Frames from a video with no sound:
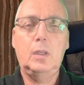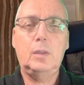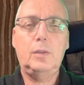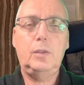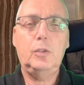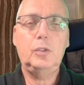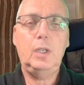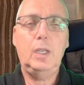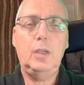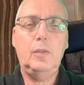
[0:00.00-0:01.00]
Does it
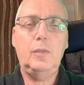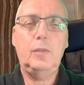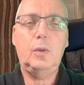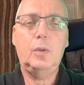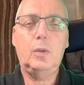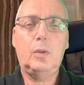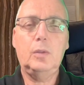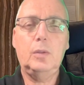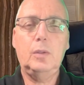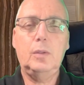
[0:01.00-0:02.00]
usually have four
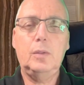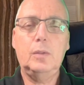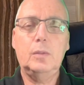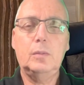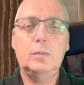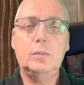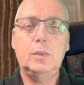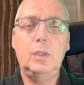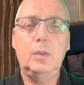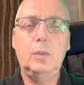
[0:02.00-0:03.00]
corners?
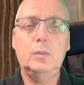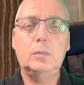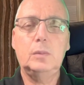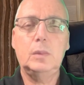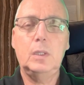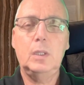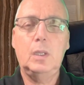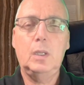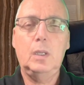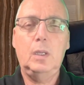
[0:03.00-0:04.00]
No.
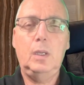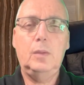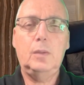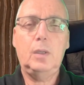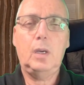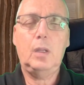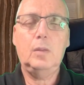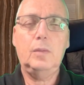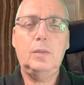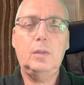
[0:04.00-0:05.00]
Is it
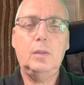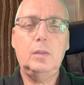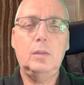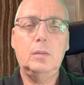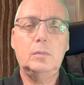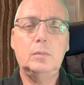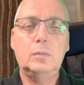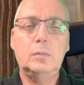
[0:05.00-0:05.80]
colorful?